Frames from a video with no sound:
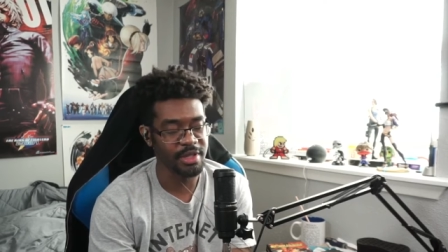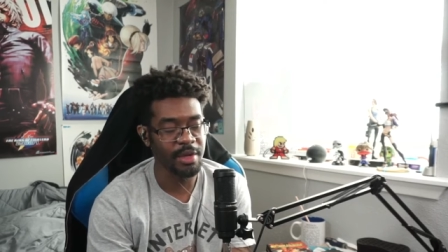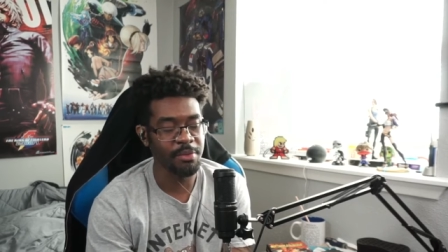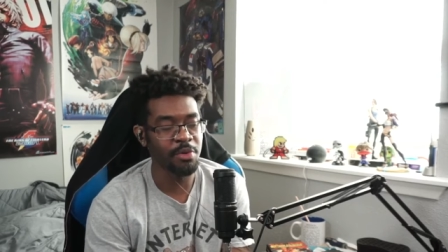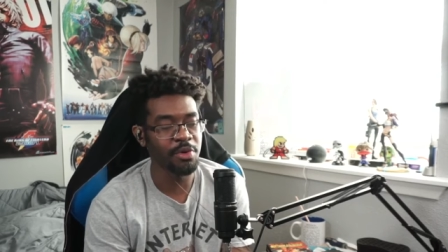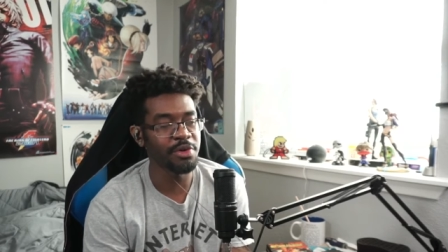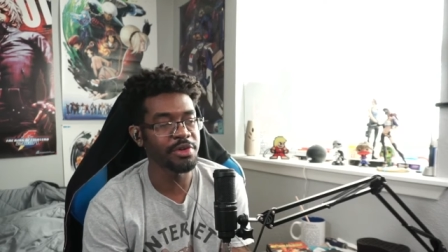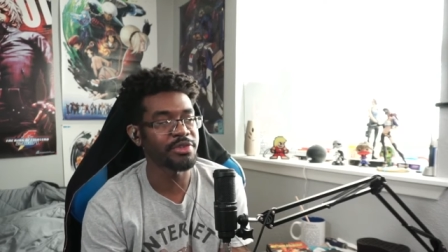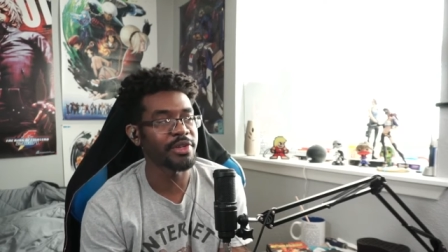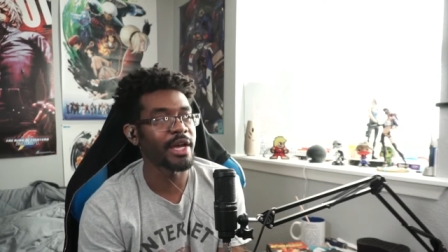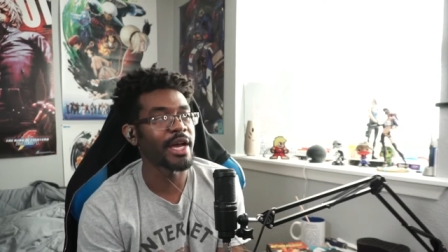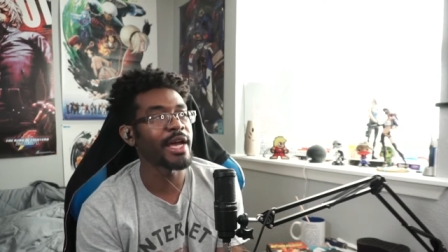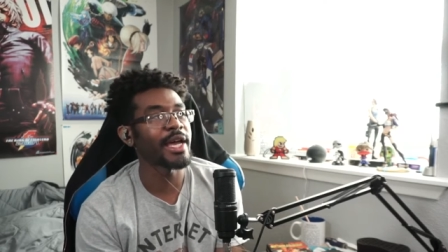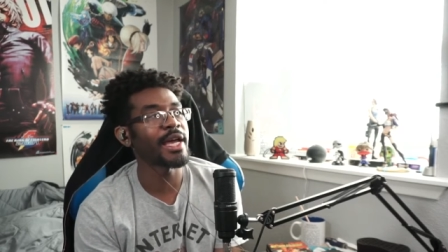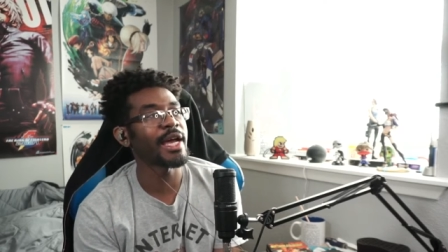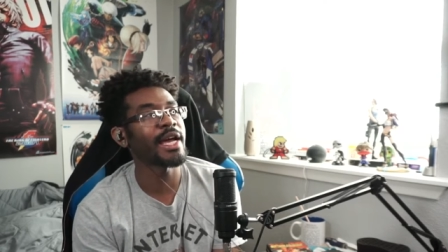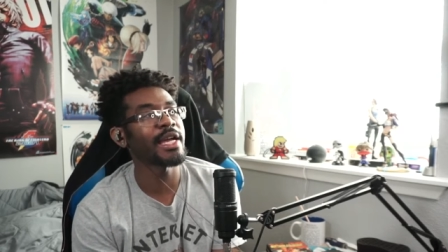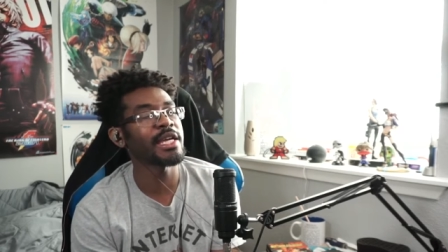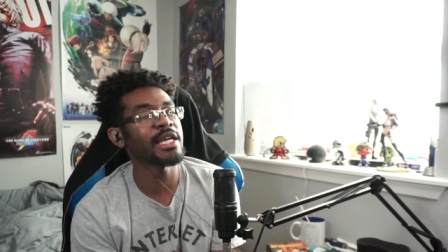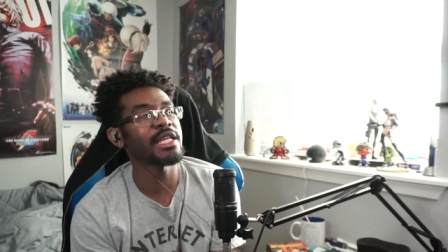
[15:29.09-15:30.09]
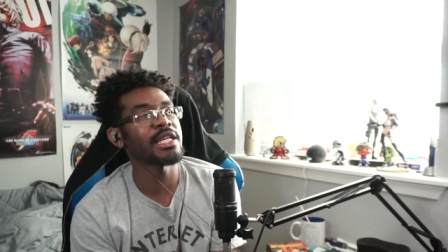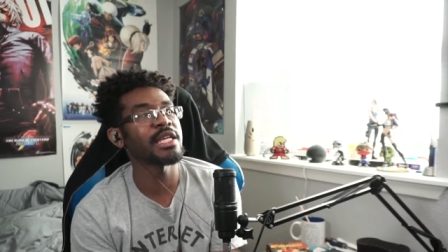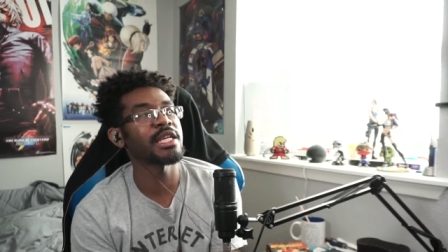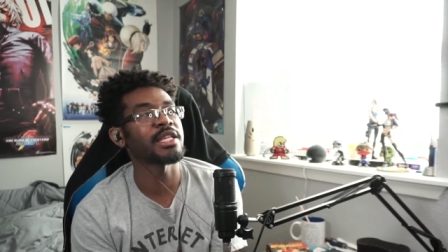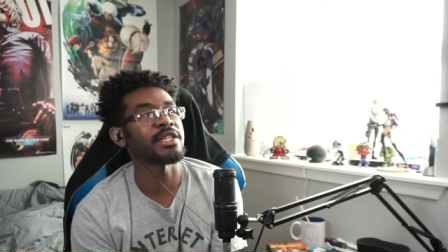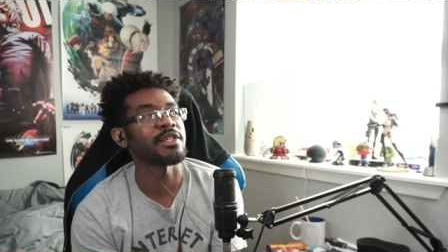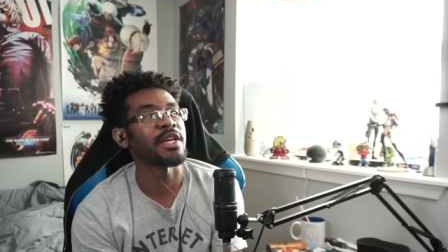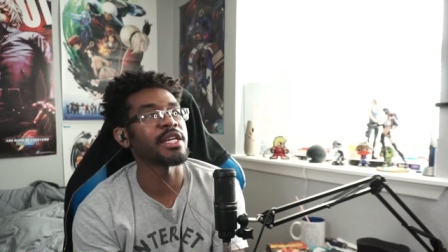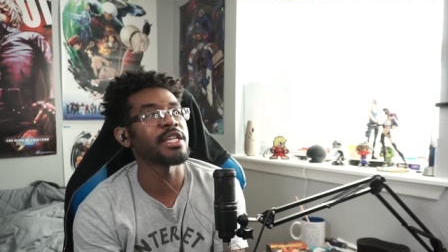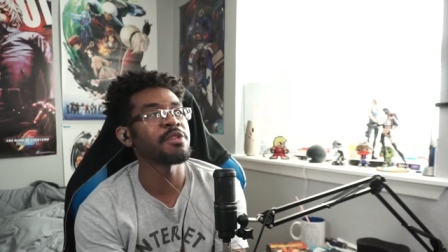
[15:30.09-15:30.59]
I'm always I I get
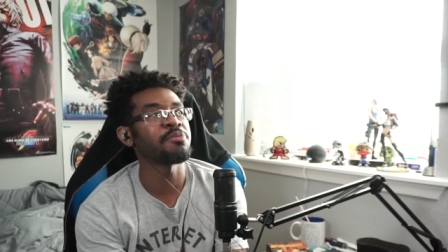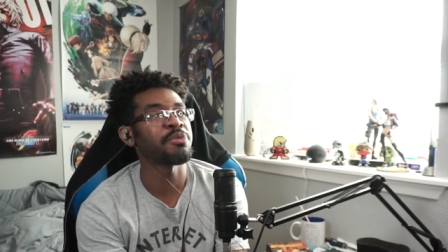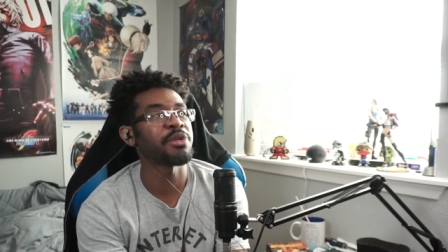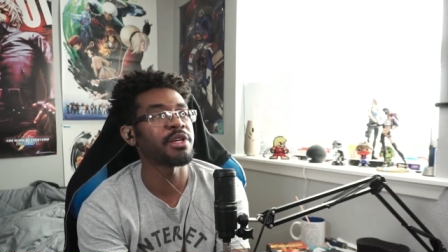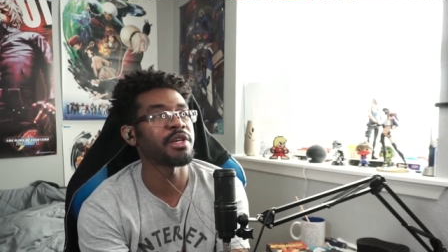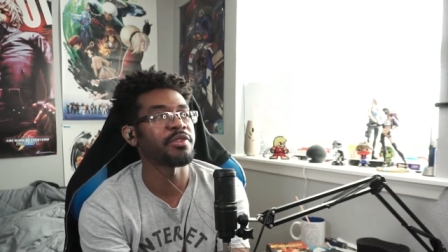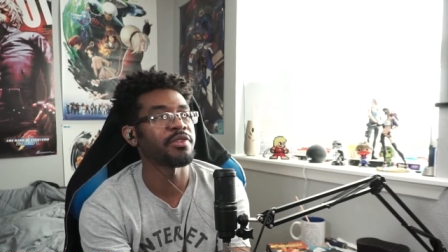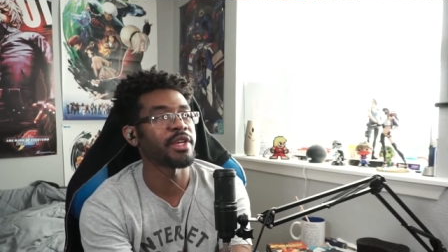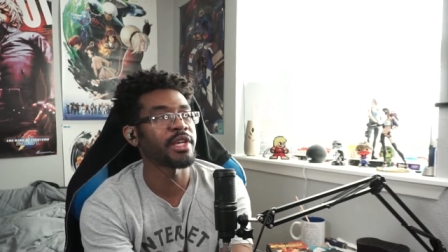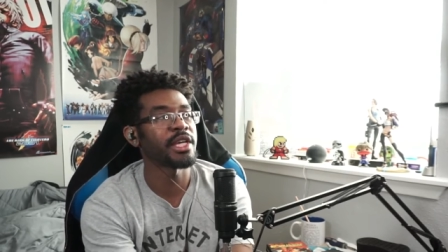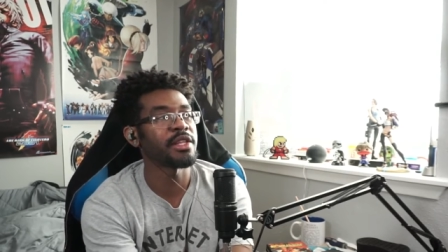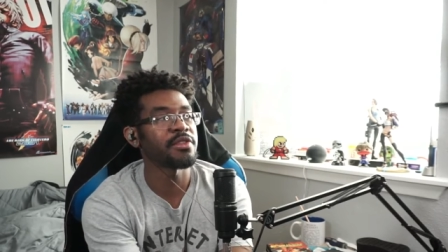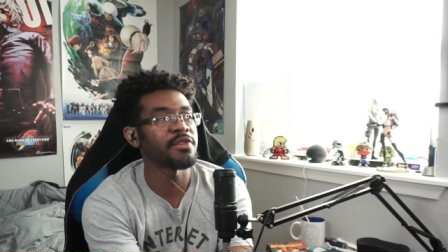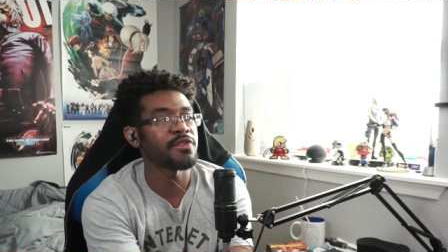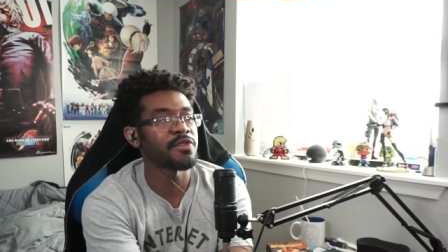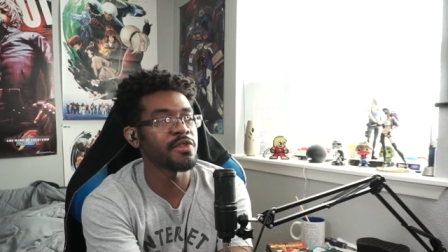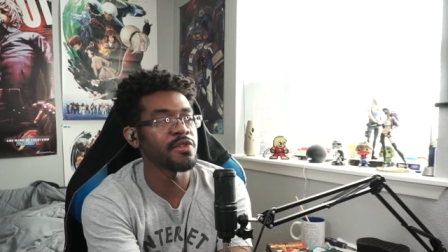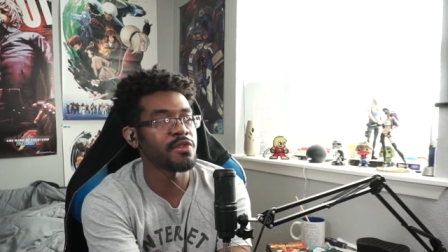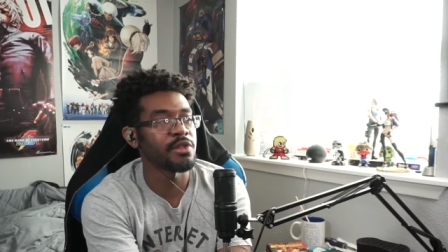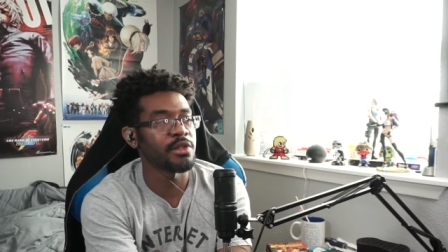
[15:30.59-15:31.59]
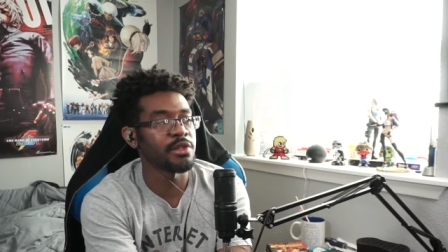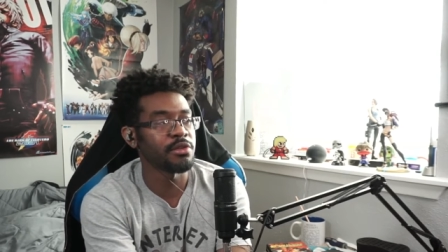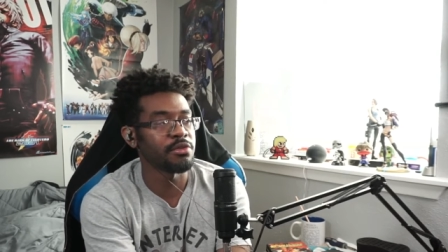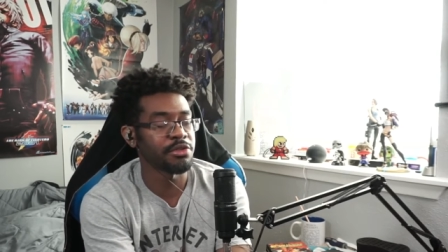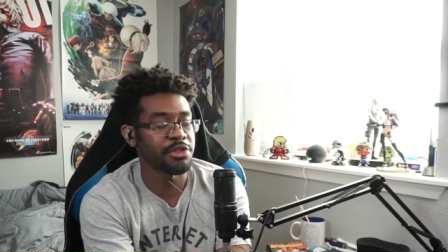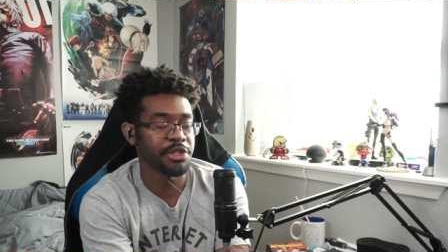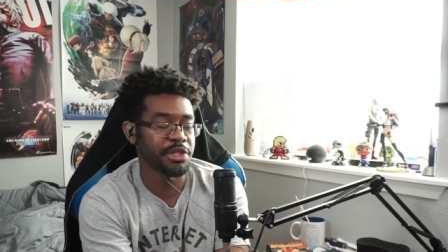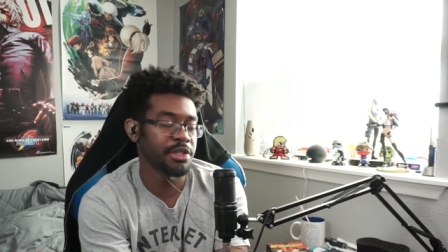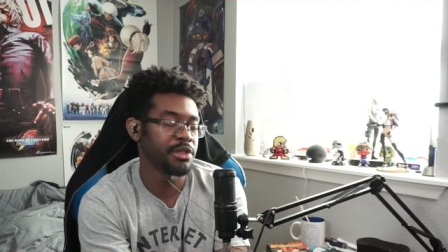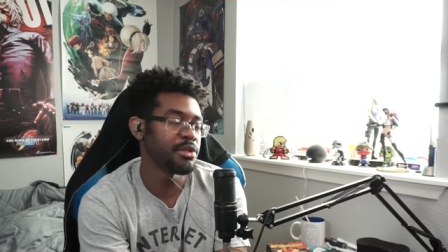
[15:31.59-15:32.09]
excited because I get to see the little
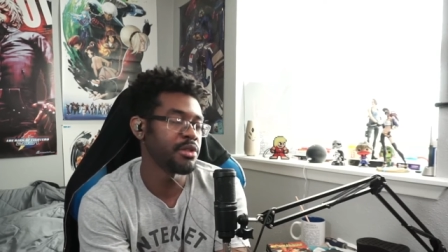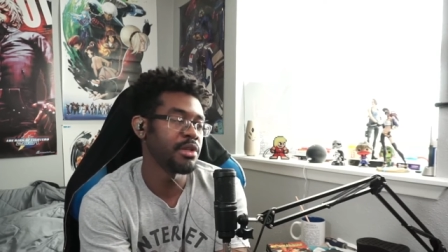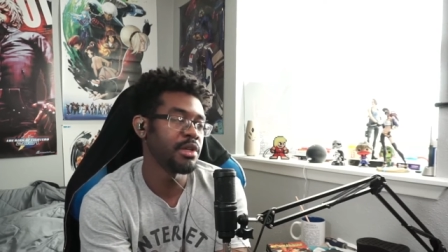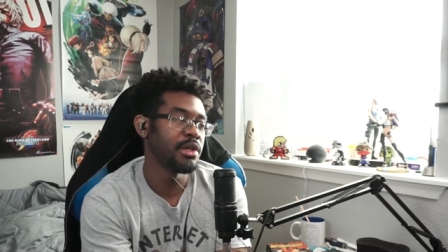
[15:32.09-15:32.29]
shit.